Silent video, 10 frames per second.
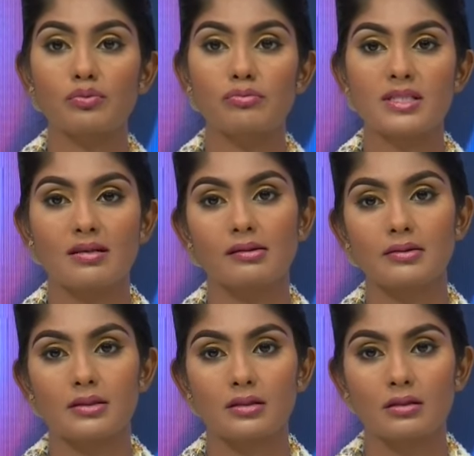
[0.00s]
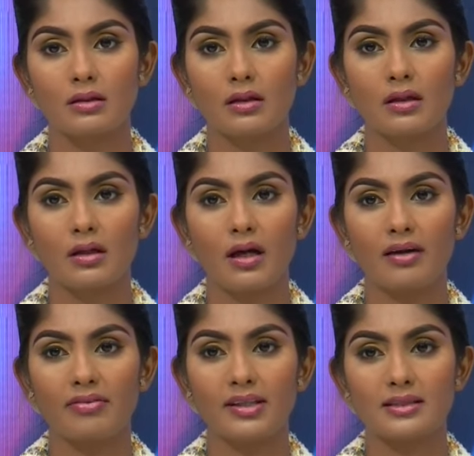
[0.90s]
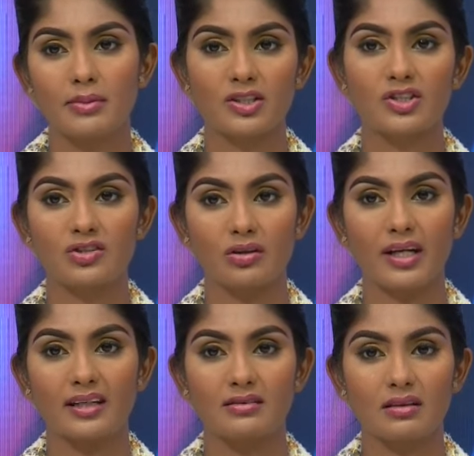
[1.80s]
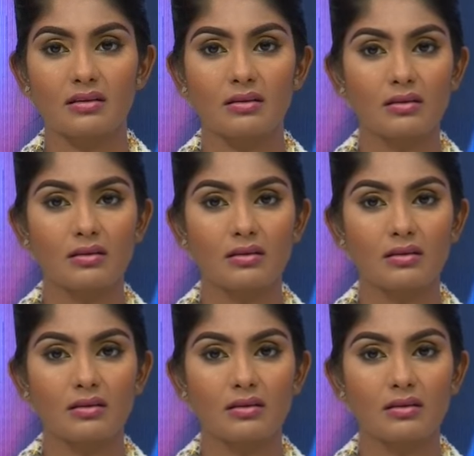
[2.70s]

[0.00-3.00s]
result. I feel this Manchester Bayern United. Munich.